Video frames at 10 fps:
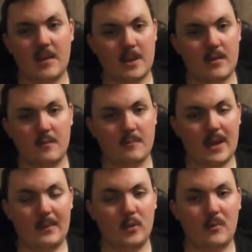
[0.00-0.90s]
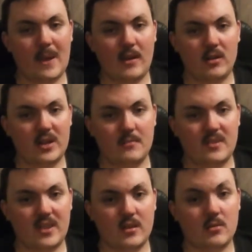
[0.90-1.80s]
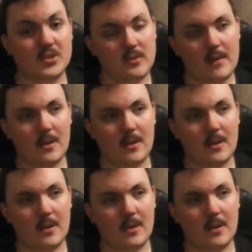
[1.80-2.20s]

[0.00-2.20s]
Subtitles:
I may look back on it and think, oh crap,